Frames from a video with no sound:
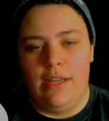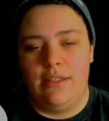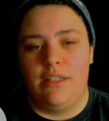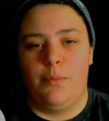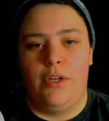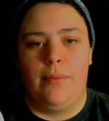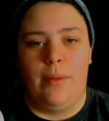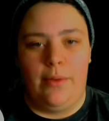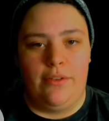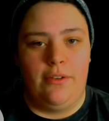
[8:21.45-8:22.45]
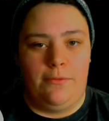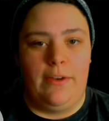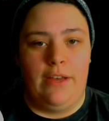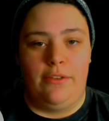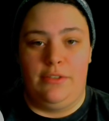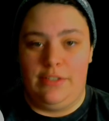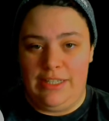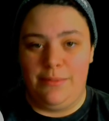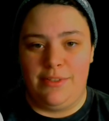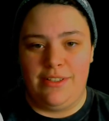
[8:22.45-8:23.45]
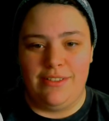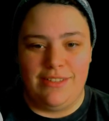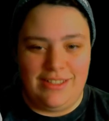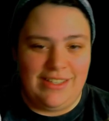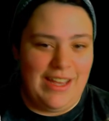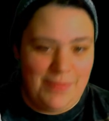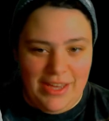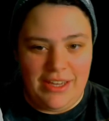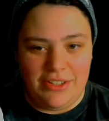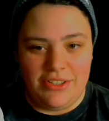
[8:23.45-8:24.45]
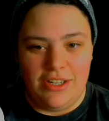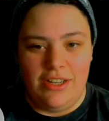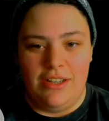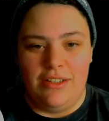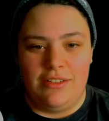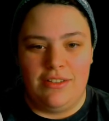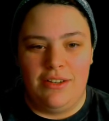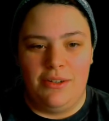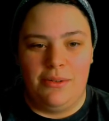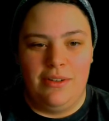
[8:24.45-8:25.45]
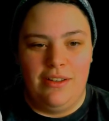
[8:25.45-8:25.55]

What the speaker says: At this point, my mother and father seemed the same age, so